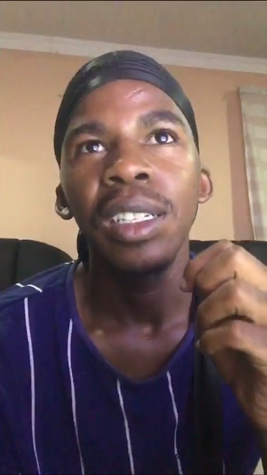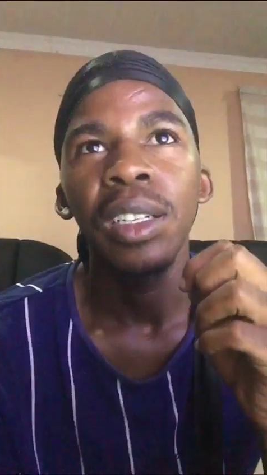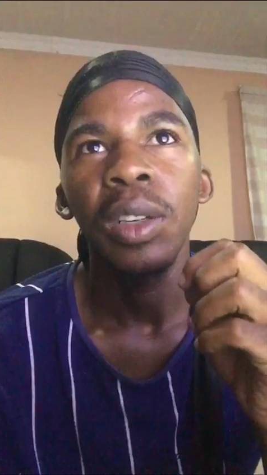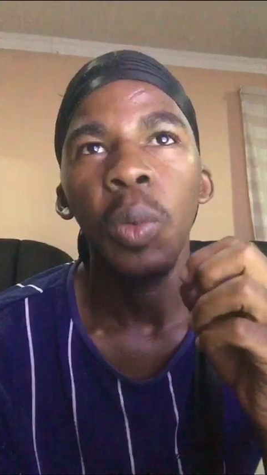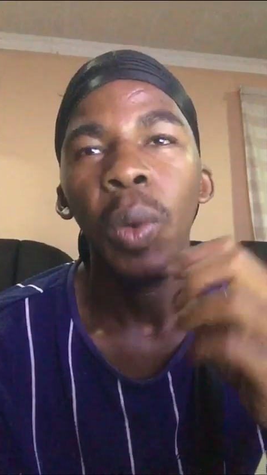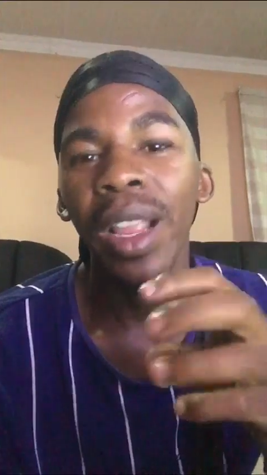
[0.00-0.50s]

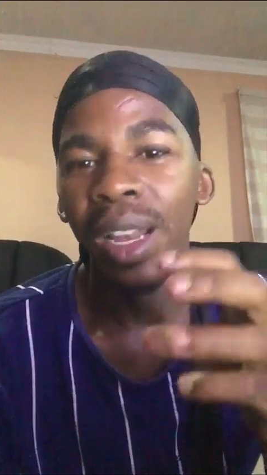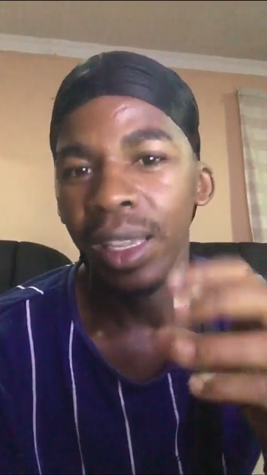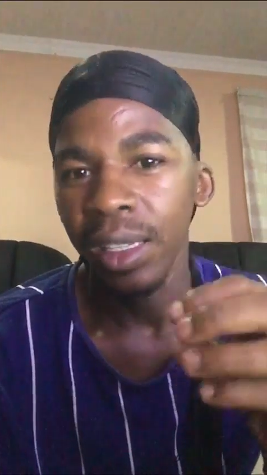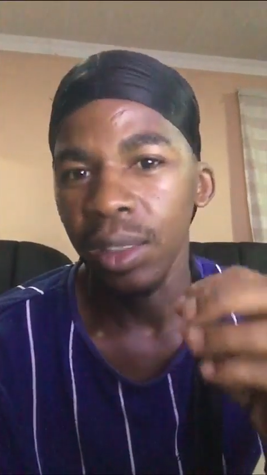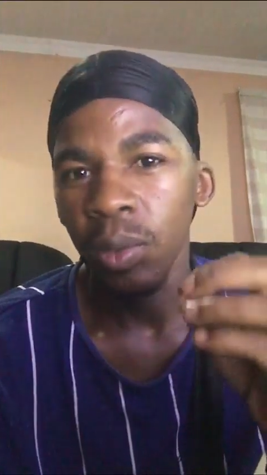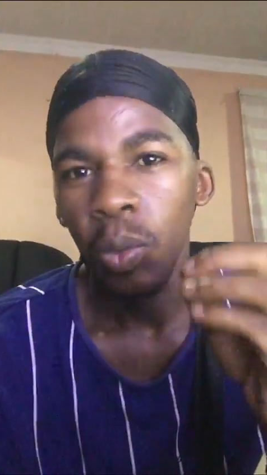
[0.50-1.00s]

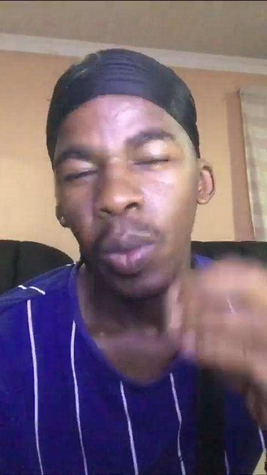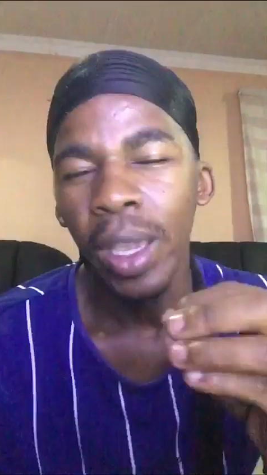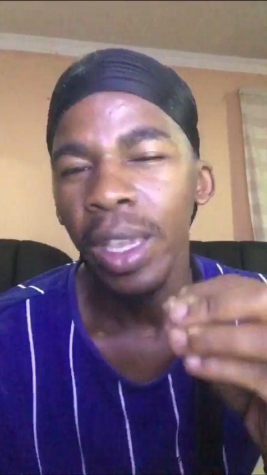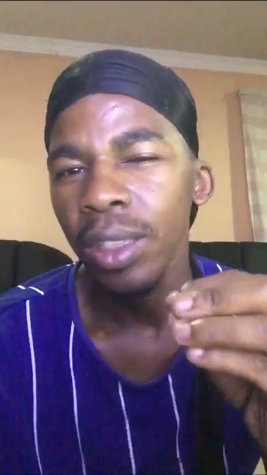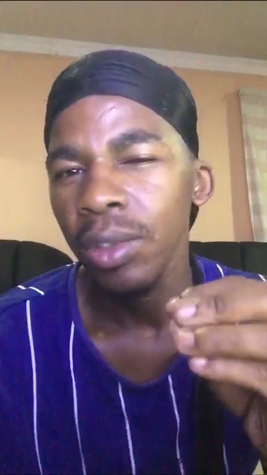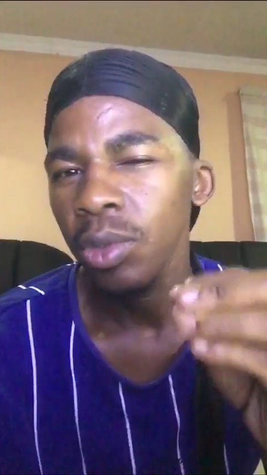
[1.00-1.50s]
where
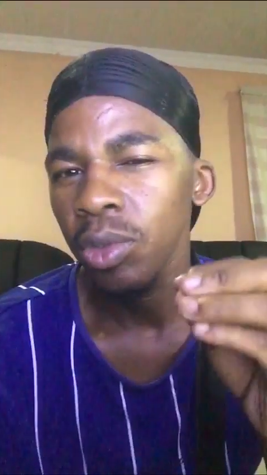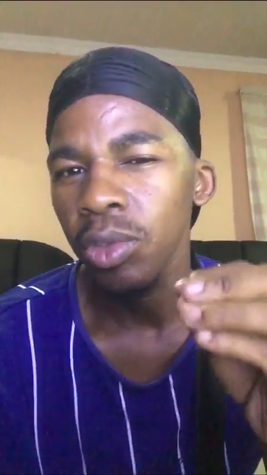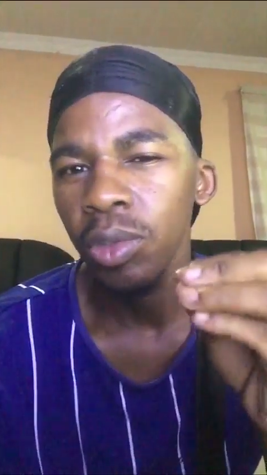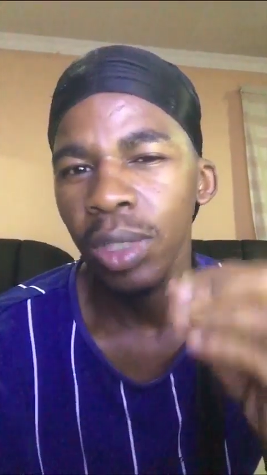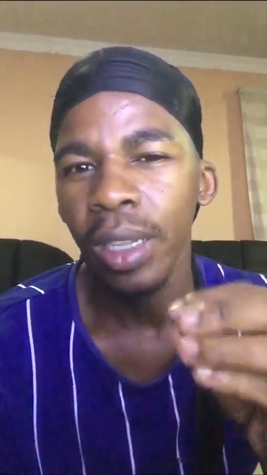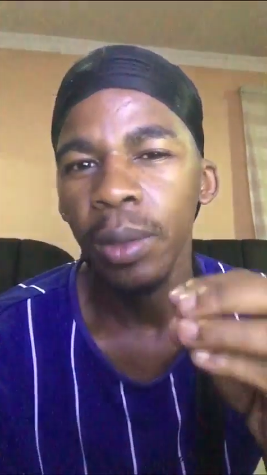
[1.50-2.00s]

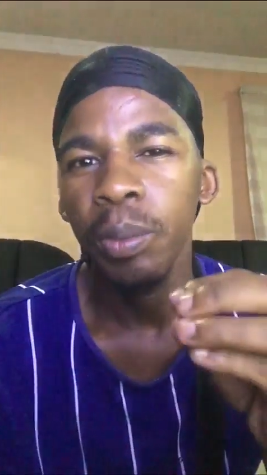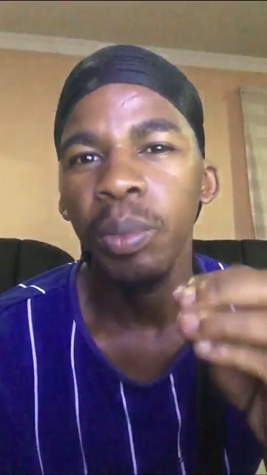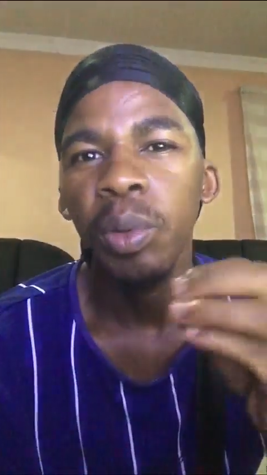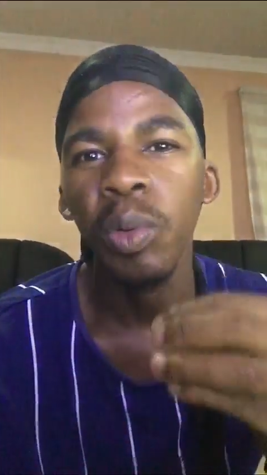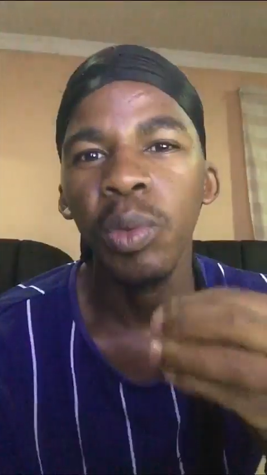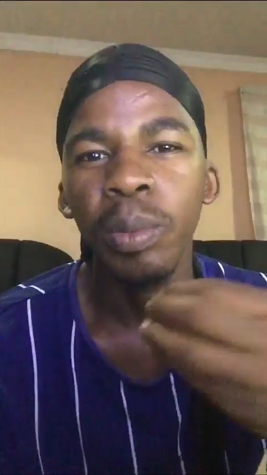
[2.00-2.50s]
should I
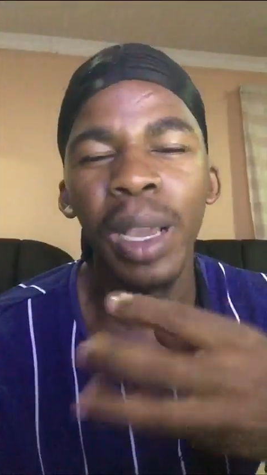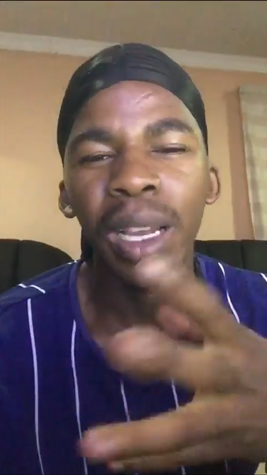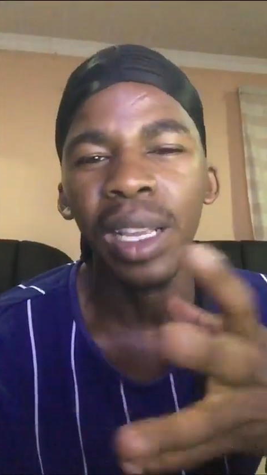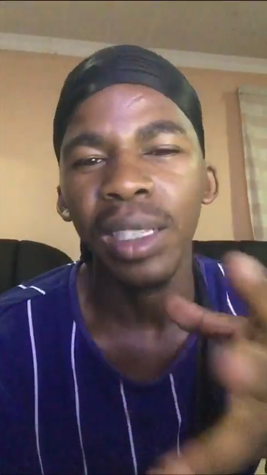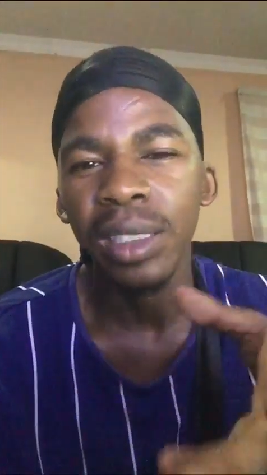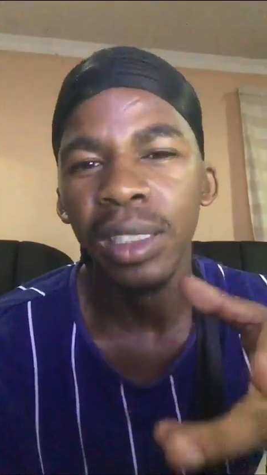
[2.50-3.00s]
put my
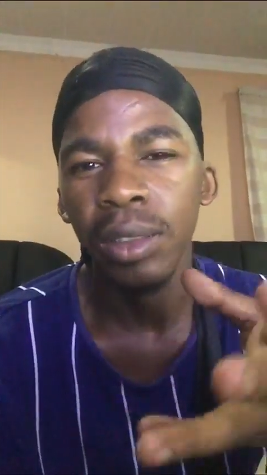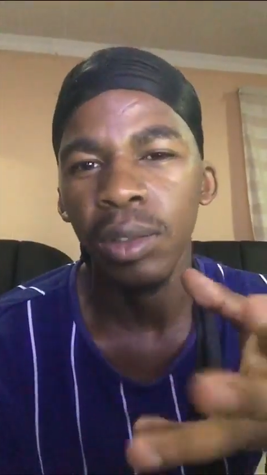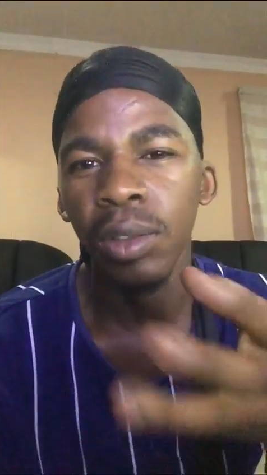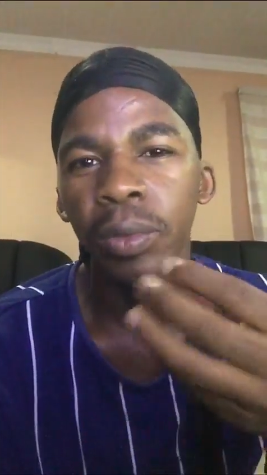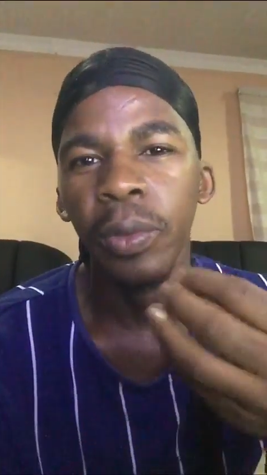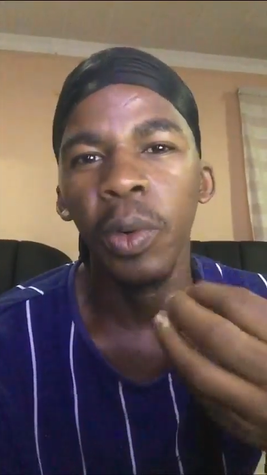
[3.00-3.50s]

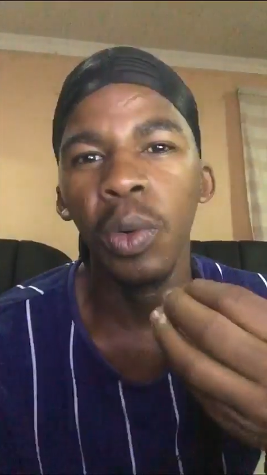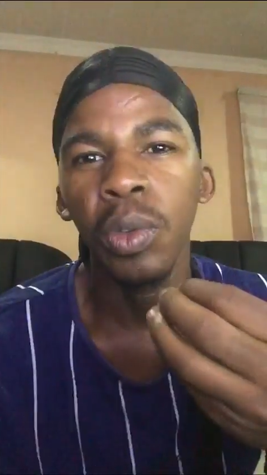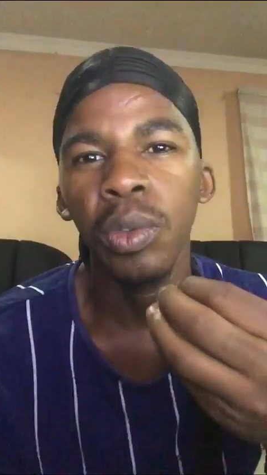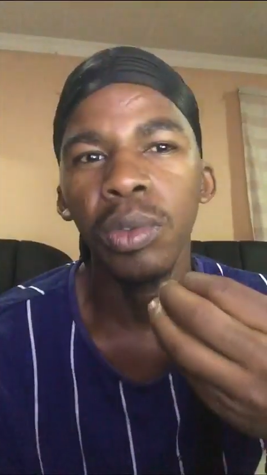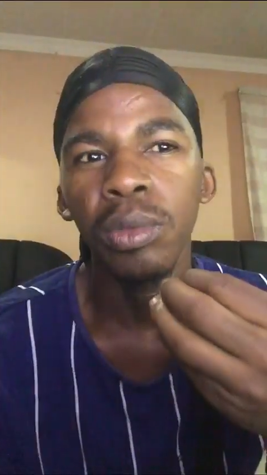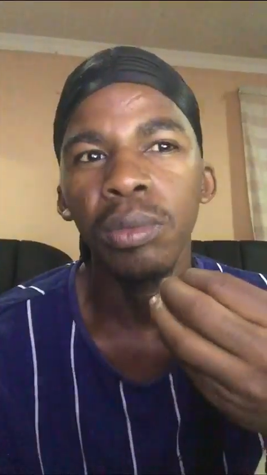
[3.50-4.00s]
lighting
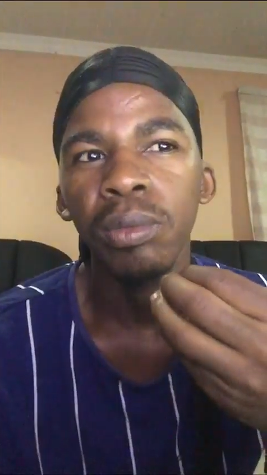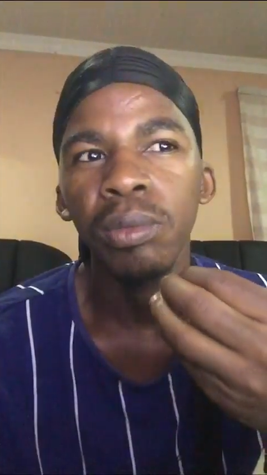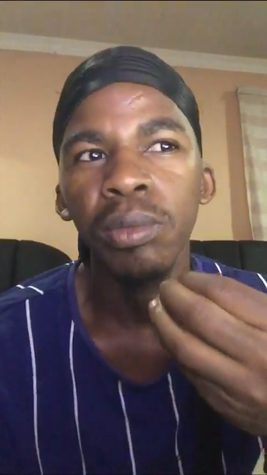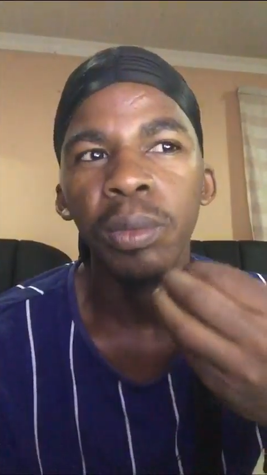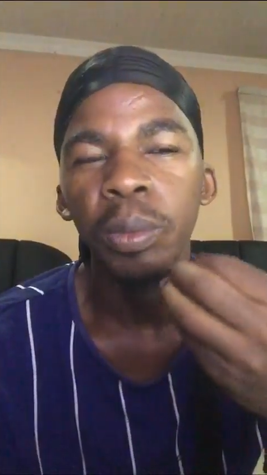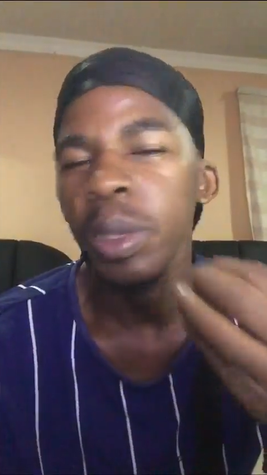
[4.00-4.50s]
for
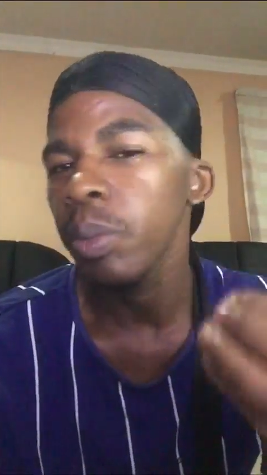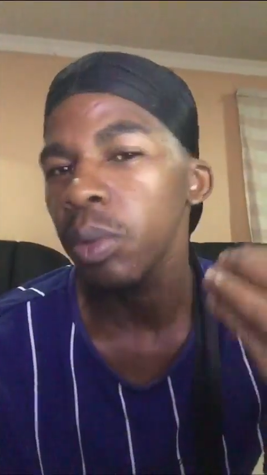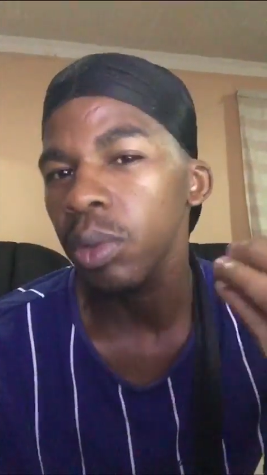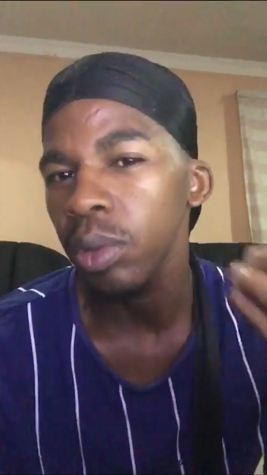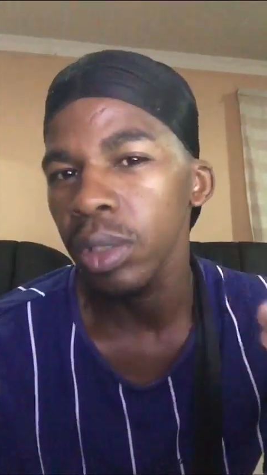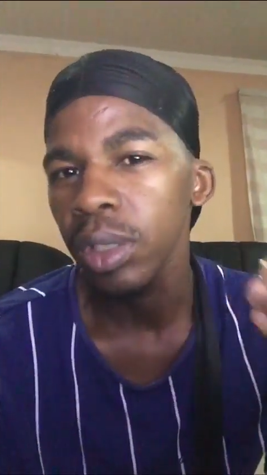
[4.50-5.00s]

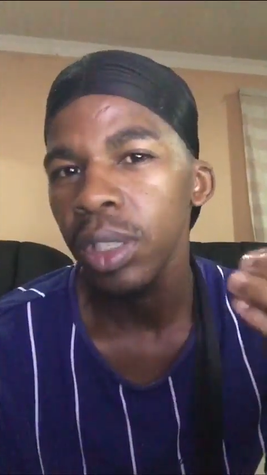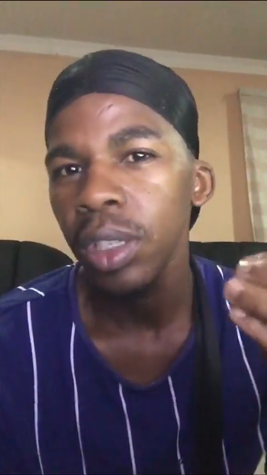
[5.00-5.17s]
people